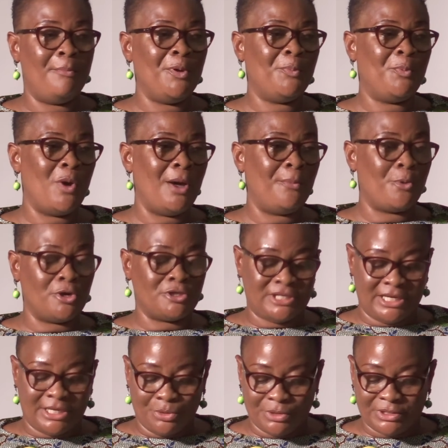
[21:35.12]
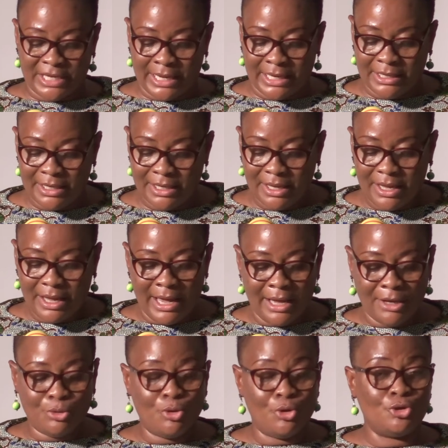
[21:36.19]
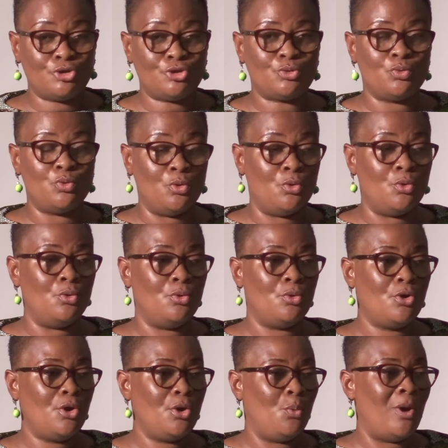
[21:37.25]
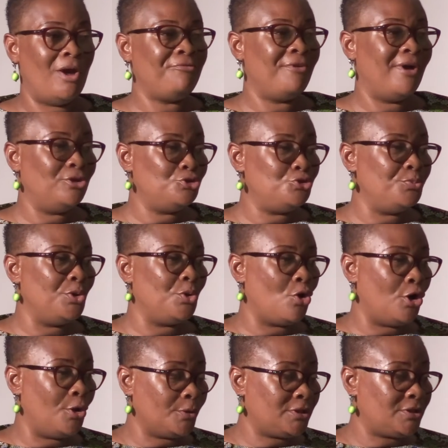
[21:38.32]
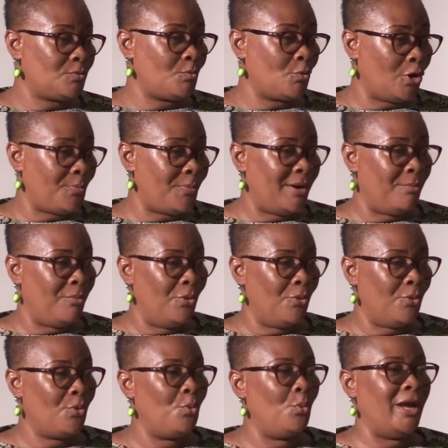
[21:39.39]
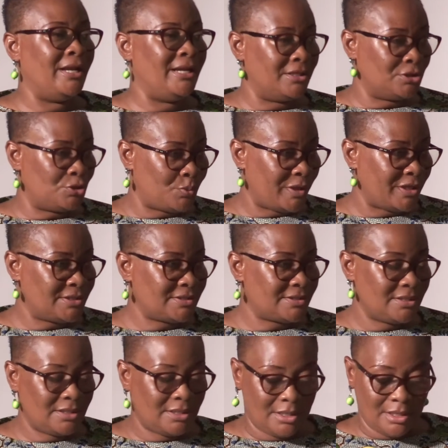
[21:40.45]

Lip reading: people were prosecuted and those who were found to be culpable were dealt with.